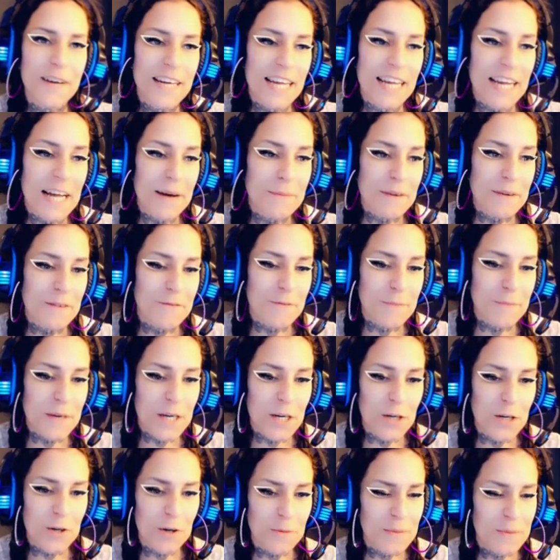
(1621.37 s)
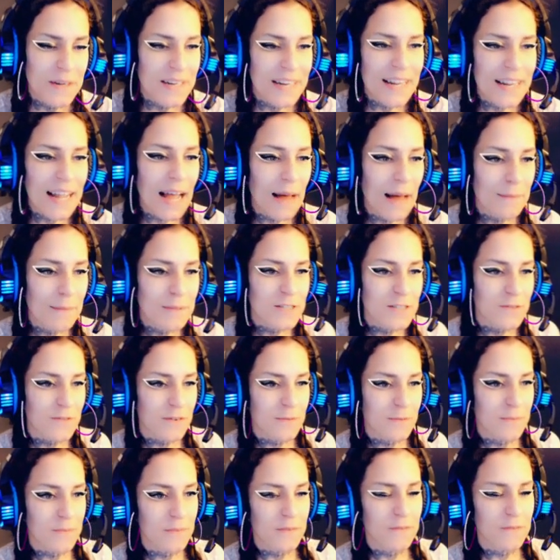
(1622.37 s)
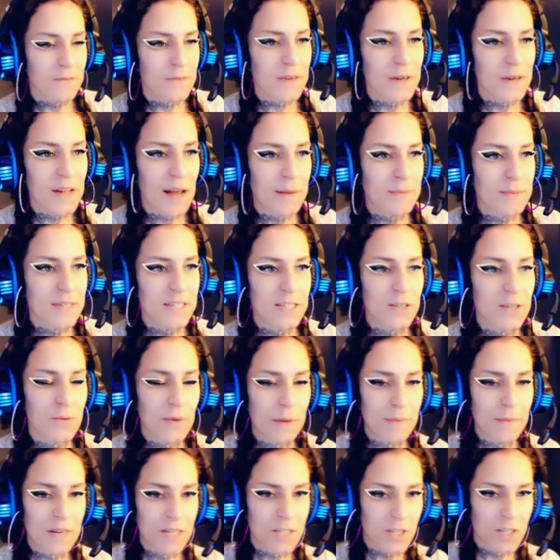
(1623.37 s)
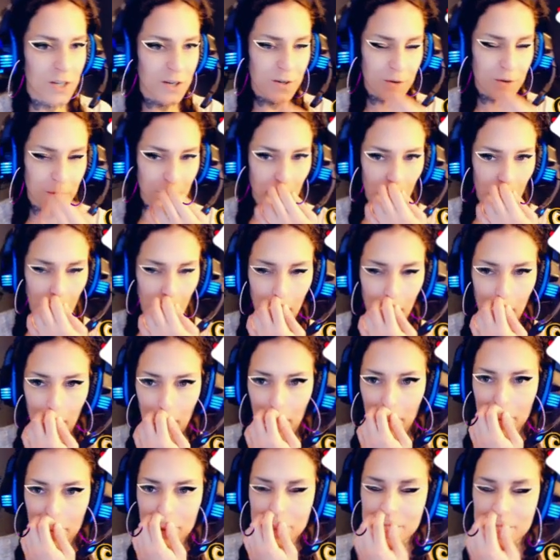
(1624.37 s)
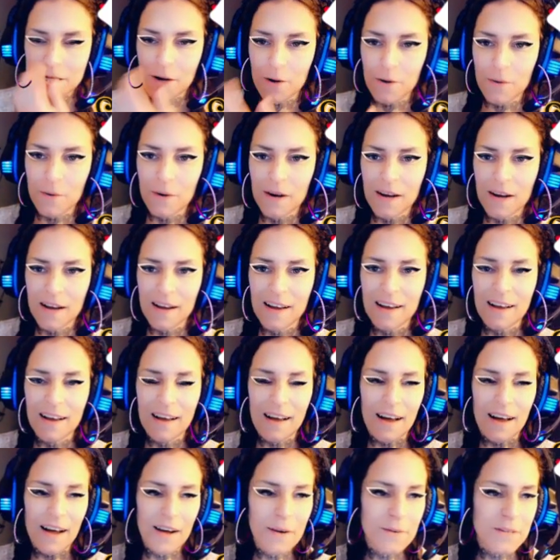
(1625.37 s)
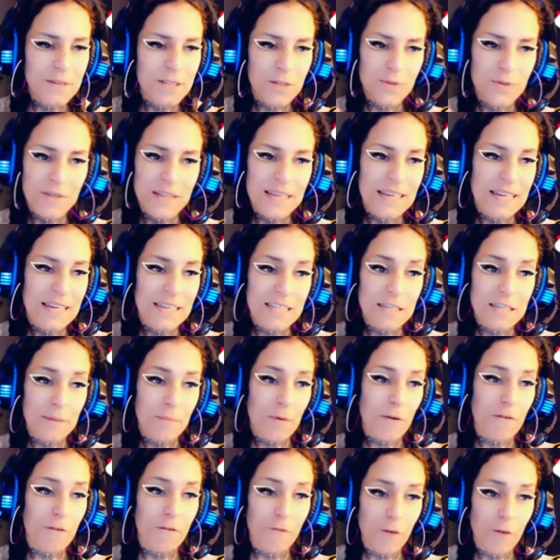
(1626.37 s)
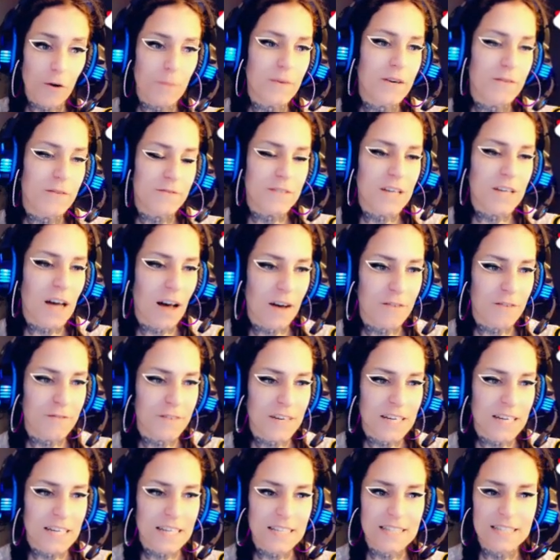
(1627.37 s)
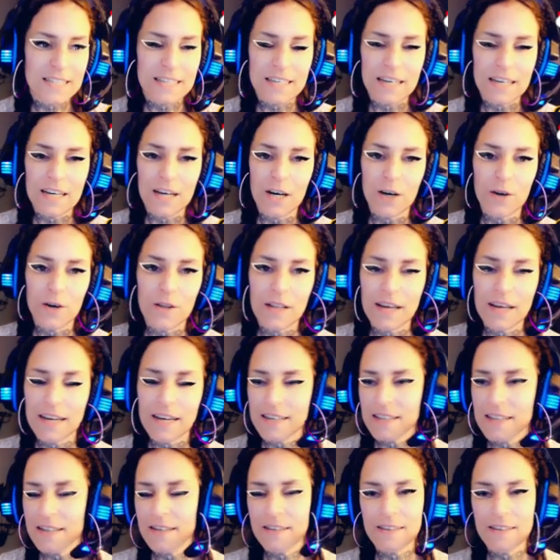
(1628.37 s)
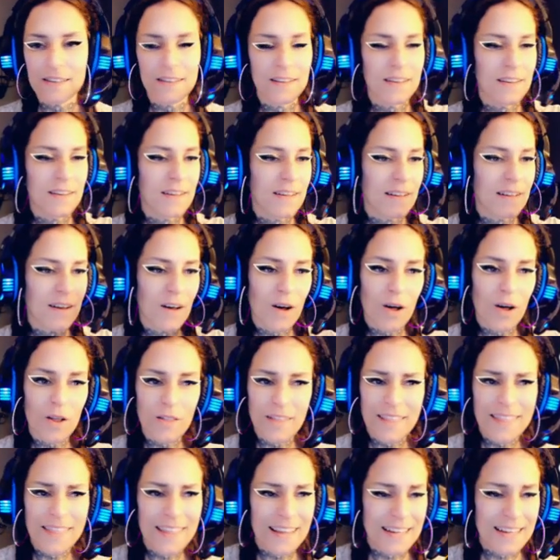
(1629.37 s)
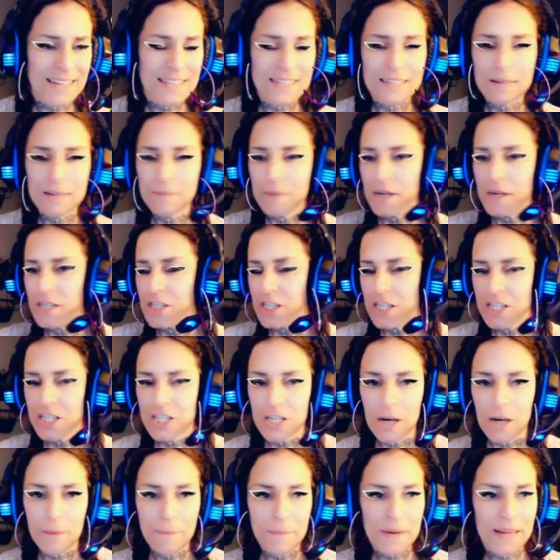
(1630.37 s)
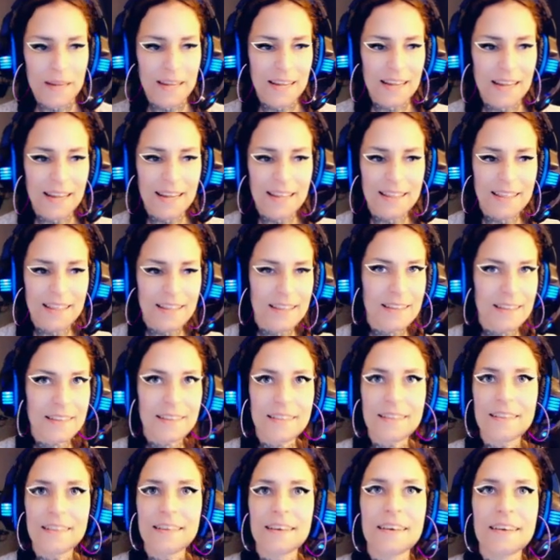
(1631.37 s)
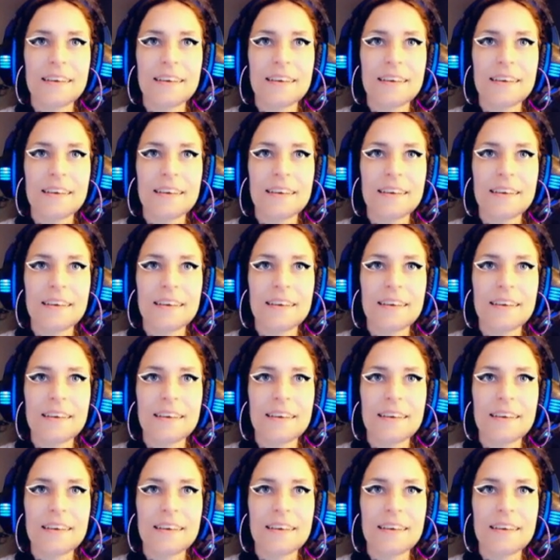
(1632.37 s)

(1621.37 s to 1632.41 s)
funny coming from a girl, but it happens to women too. So I was really into performative toughness, you know, like all the things, the bungee jumping and the